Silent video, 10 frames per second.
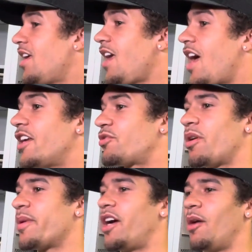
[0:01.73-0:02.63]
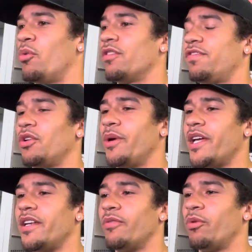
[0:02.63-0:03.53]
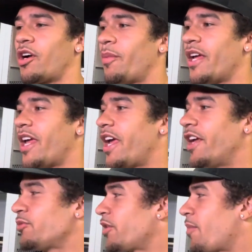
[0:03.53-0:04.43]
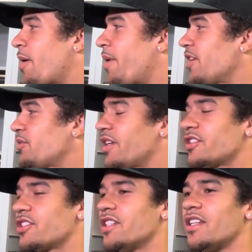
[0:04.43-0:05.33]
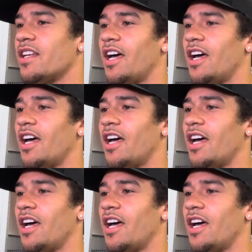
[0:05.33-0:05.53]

Yeah, I just want to become more fluid, work on my hands, work on my pass protection,